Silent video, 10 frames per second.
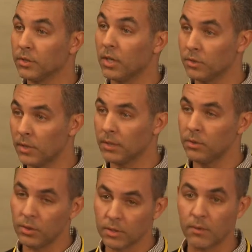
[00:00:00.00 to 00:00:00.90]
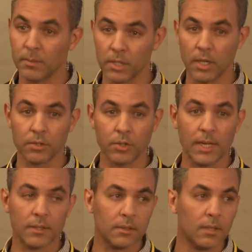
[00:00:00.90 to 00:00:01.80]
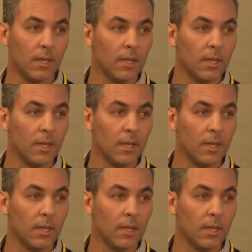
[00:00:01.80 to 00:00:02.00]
government contracts.